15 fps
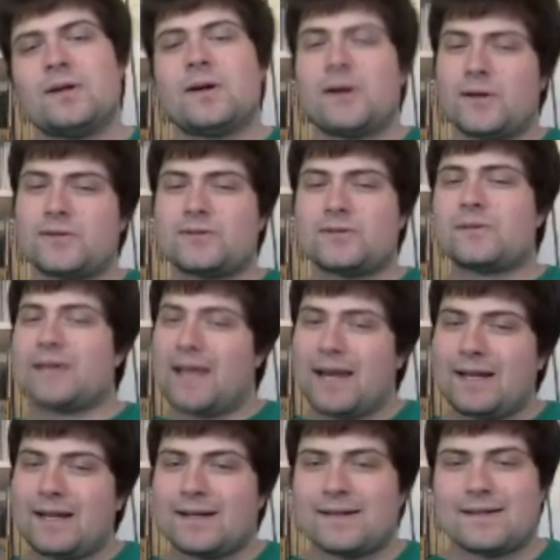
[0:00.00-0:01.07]
Also,
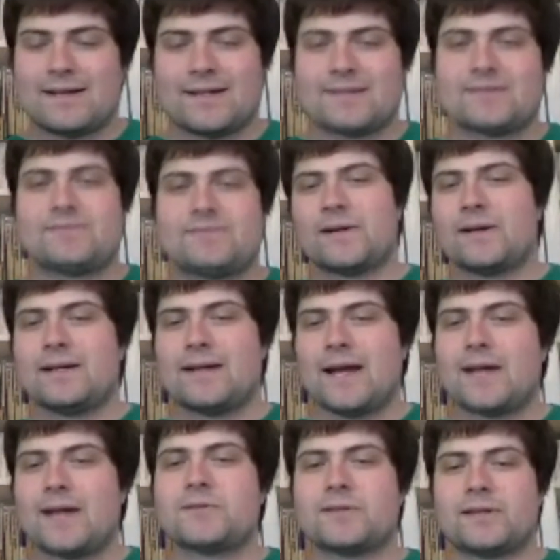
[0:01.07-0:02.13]
canine decks very
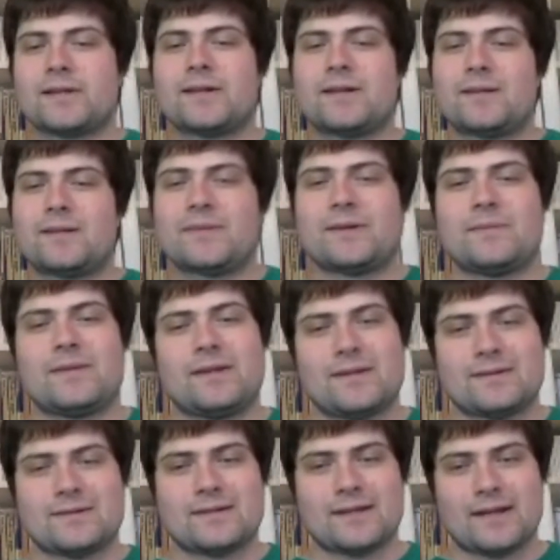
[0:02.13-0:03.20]
naturally clump their
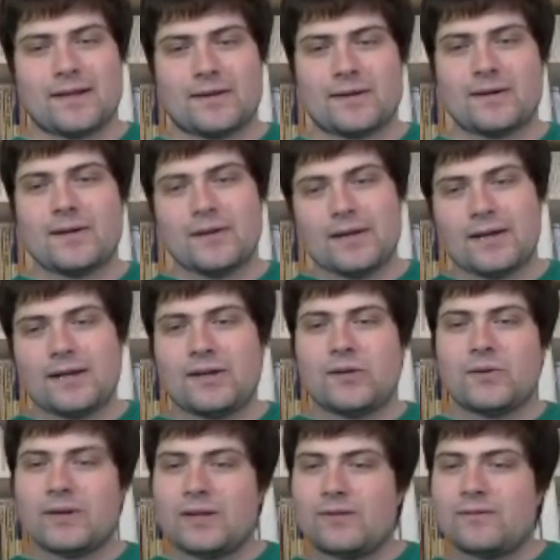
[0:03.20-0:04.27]
minions together, and you
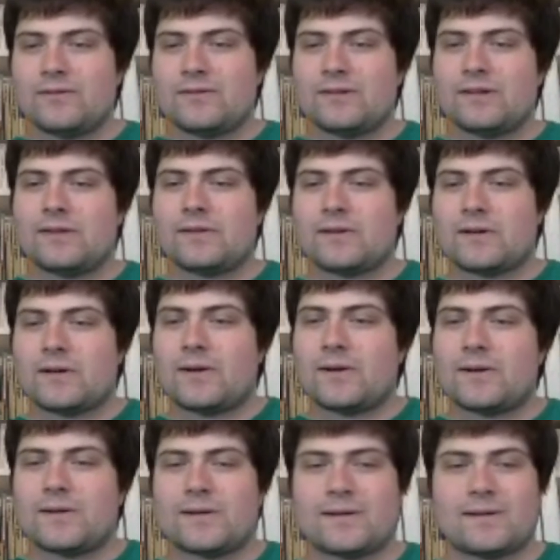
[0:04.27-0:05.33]
can even see in the card
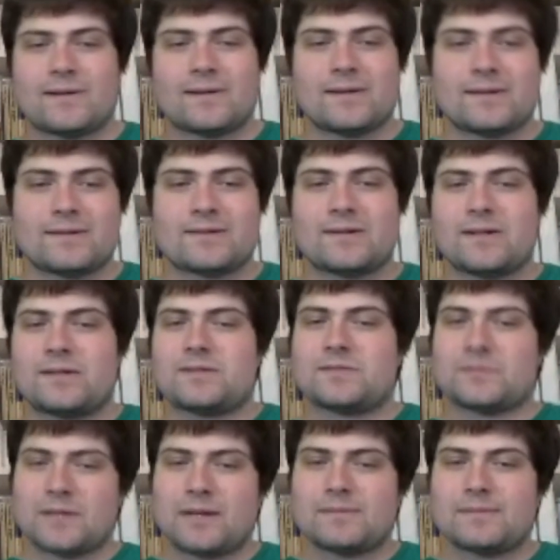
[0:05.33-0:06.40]
art that this card is
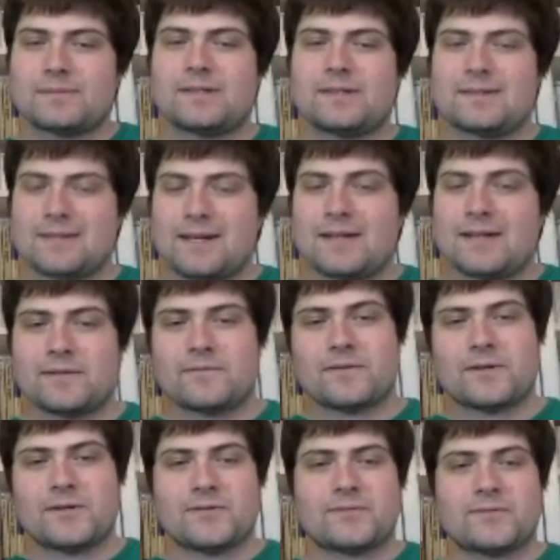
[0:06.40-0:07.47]
probably intended for
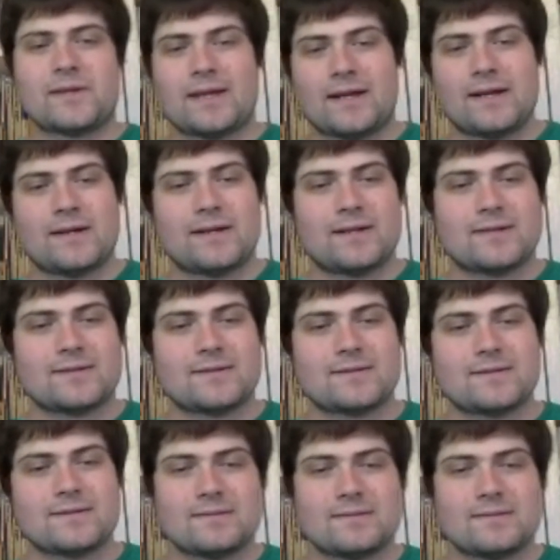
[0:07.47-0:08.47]
use with canines.